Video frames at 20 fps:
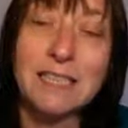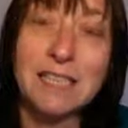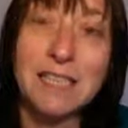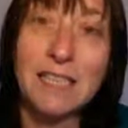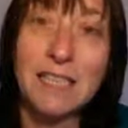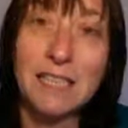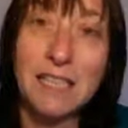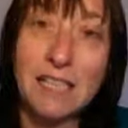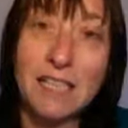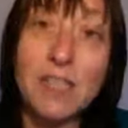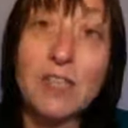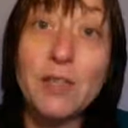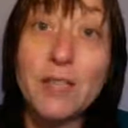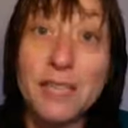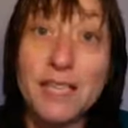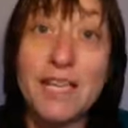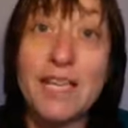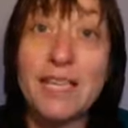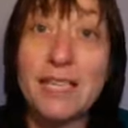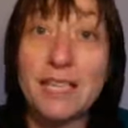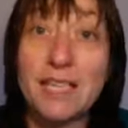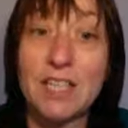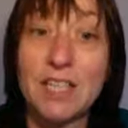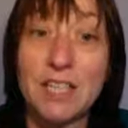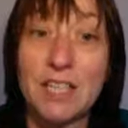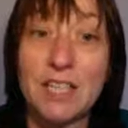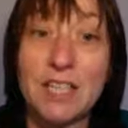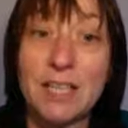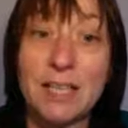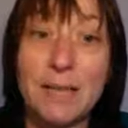How are you saying this to
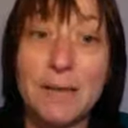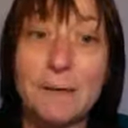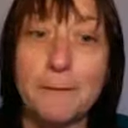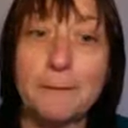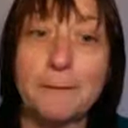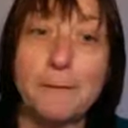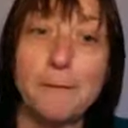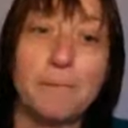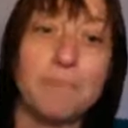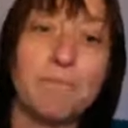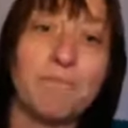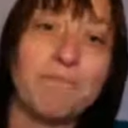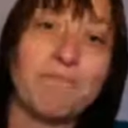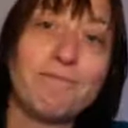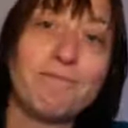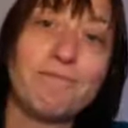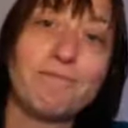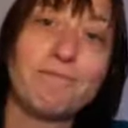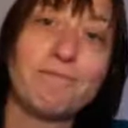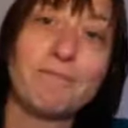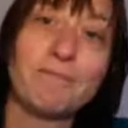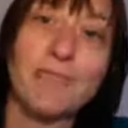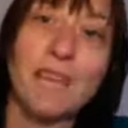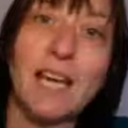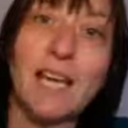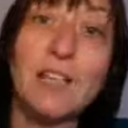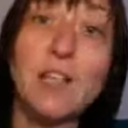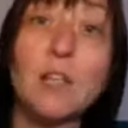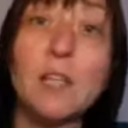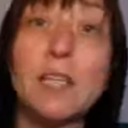yourself?
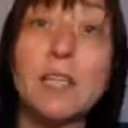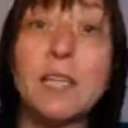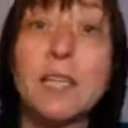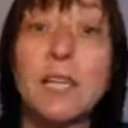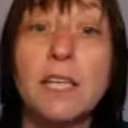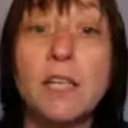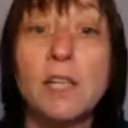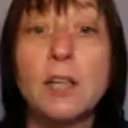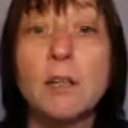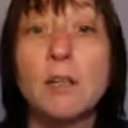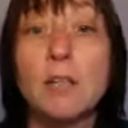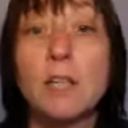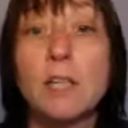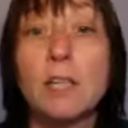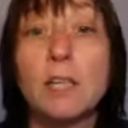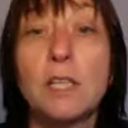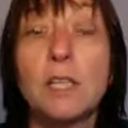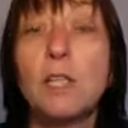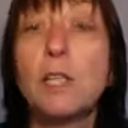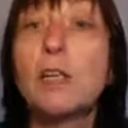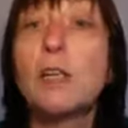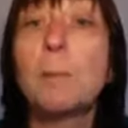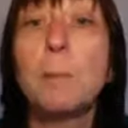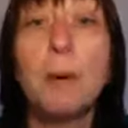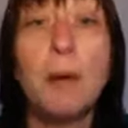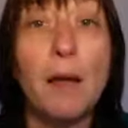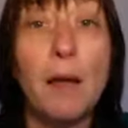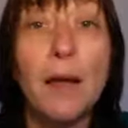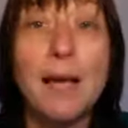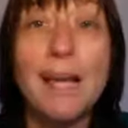And you can, you can, you can
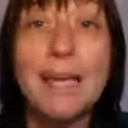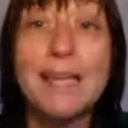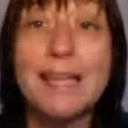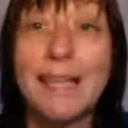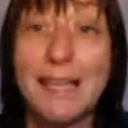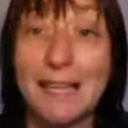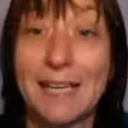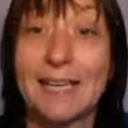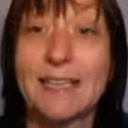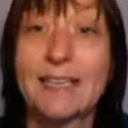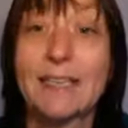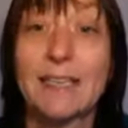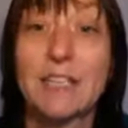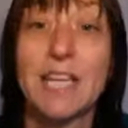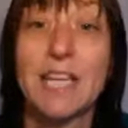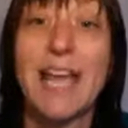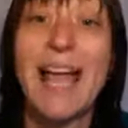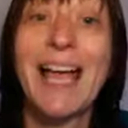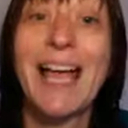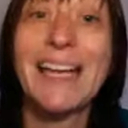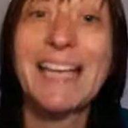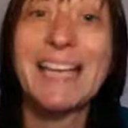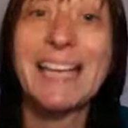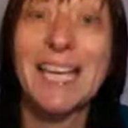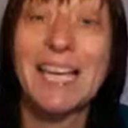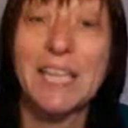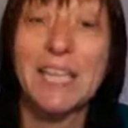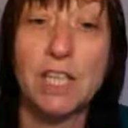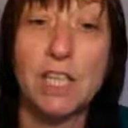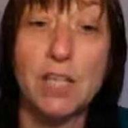apply this to
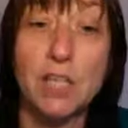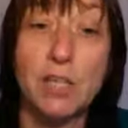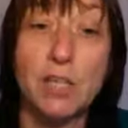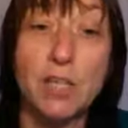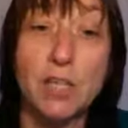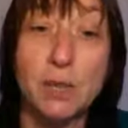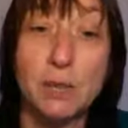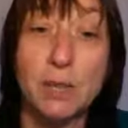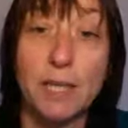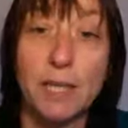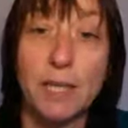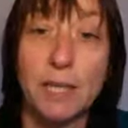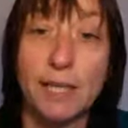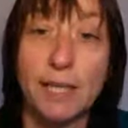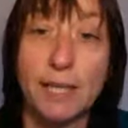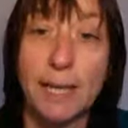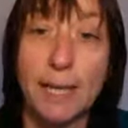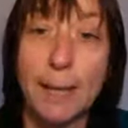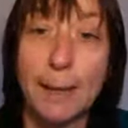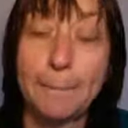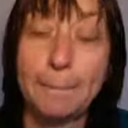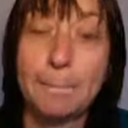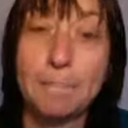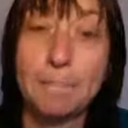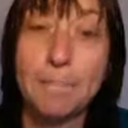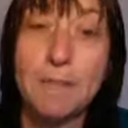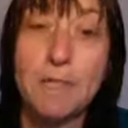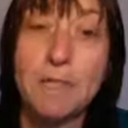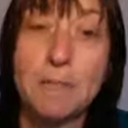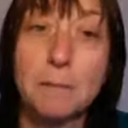anything that you're doing, yeah?
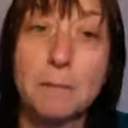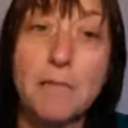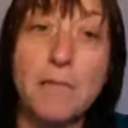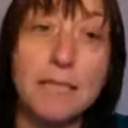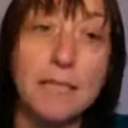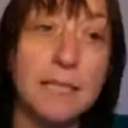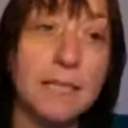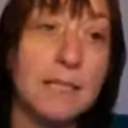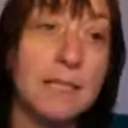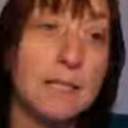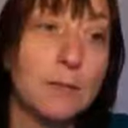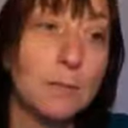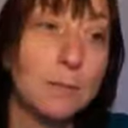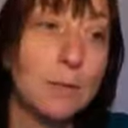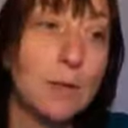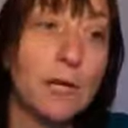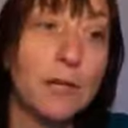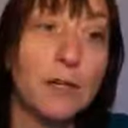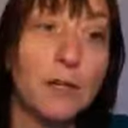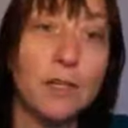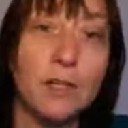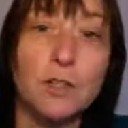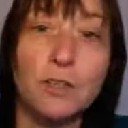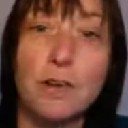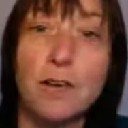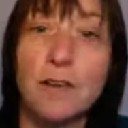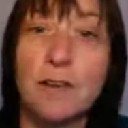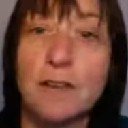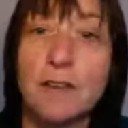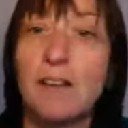Somebody says, why don't you
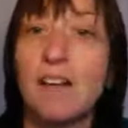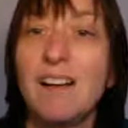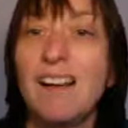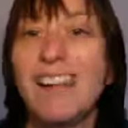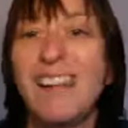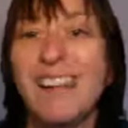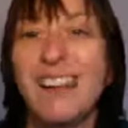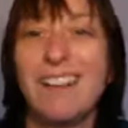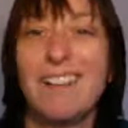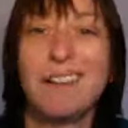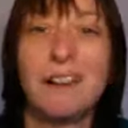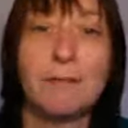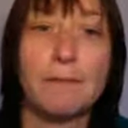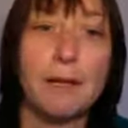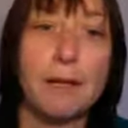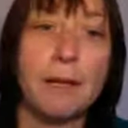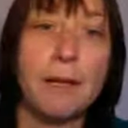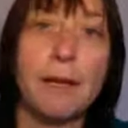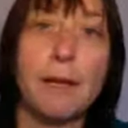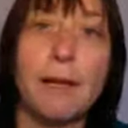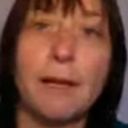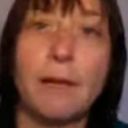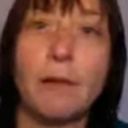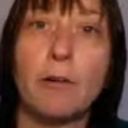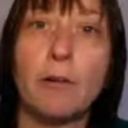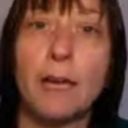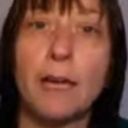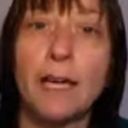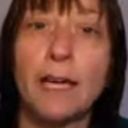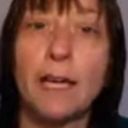try that? Oh, yeah, I'll give it a go. You're
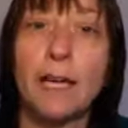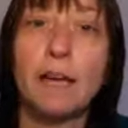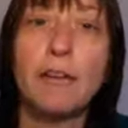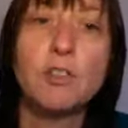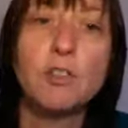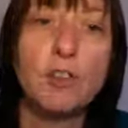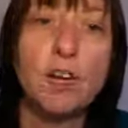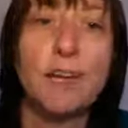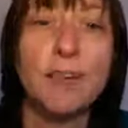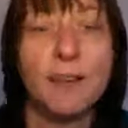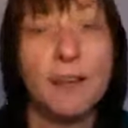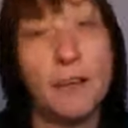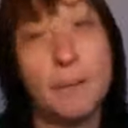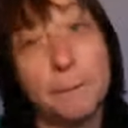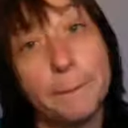right. Yeah, I'll try that.